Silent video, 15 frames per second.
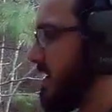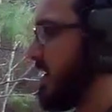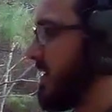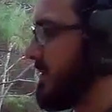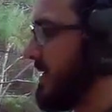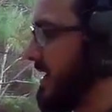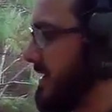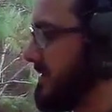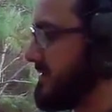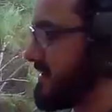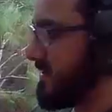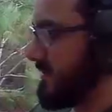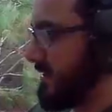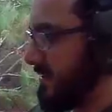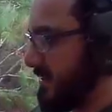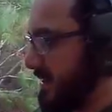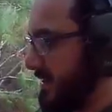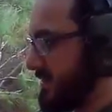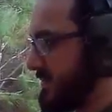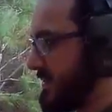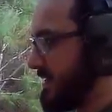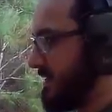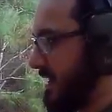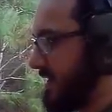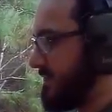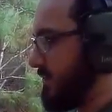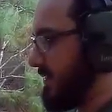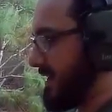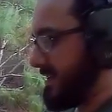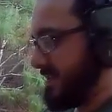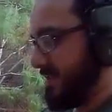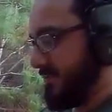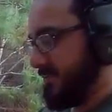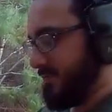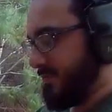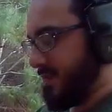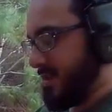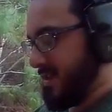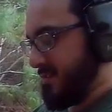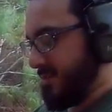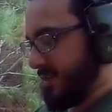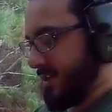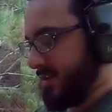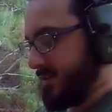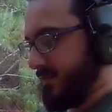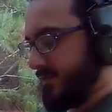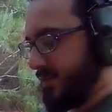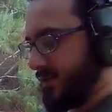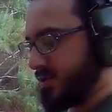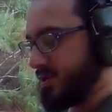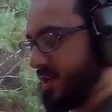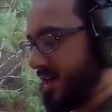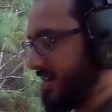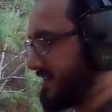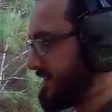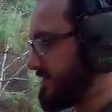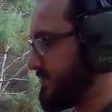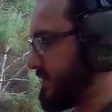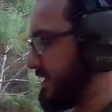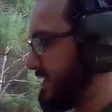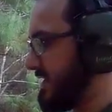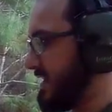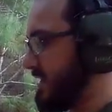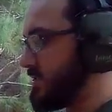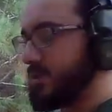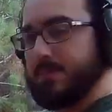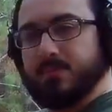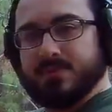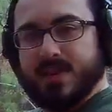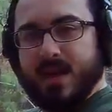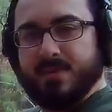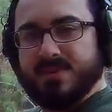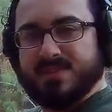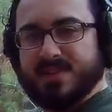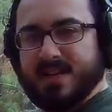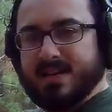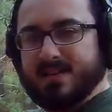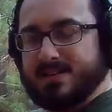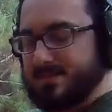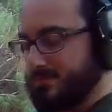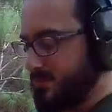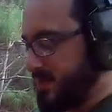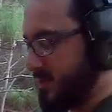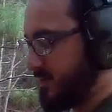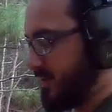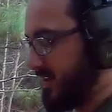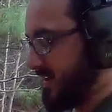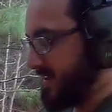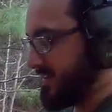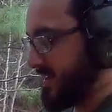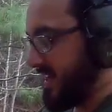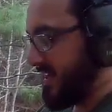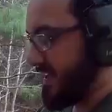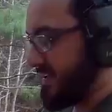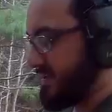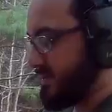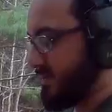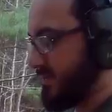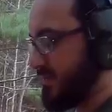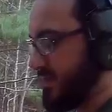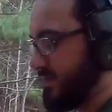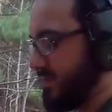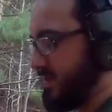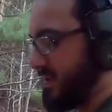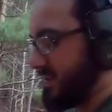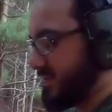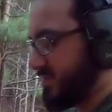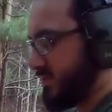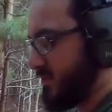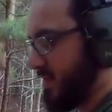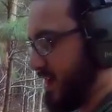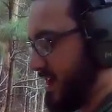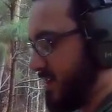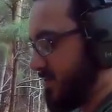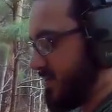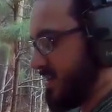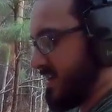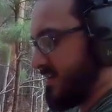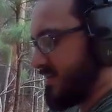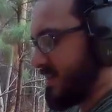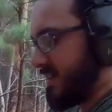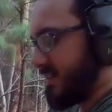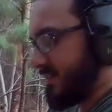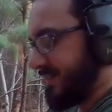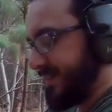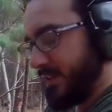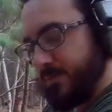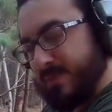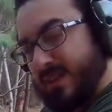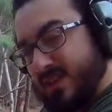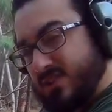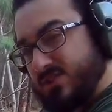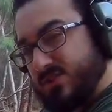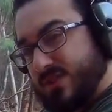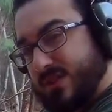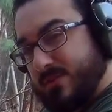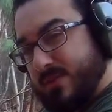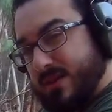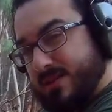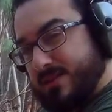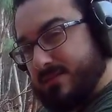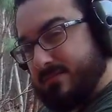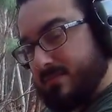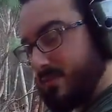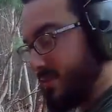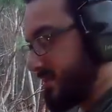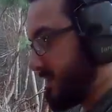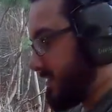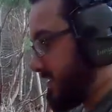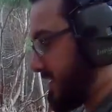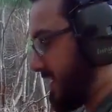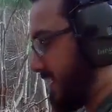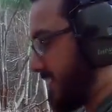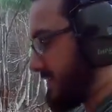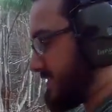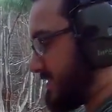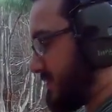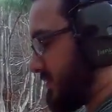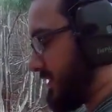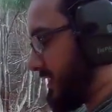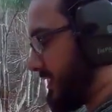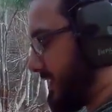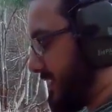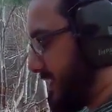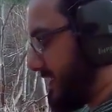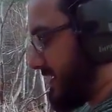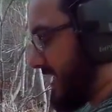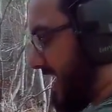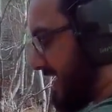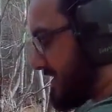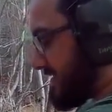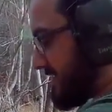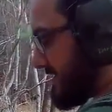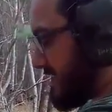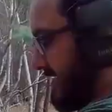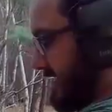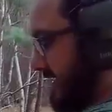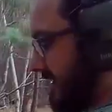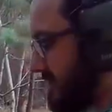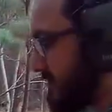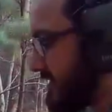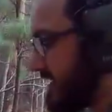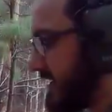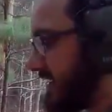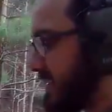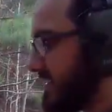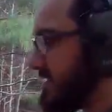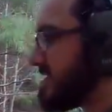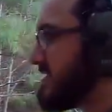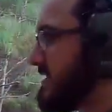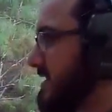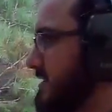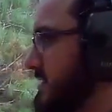Alright, so here it goes with the Glock 42. We're going to do first shots with the triple diamond sights. Been really excited to review these for a while. Done a little bit of shooting with them. And so we're going to gas this gun up and see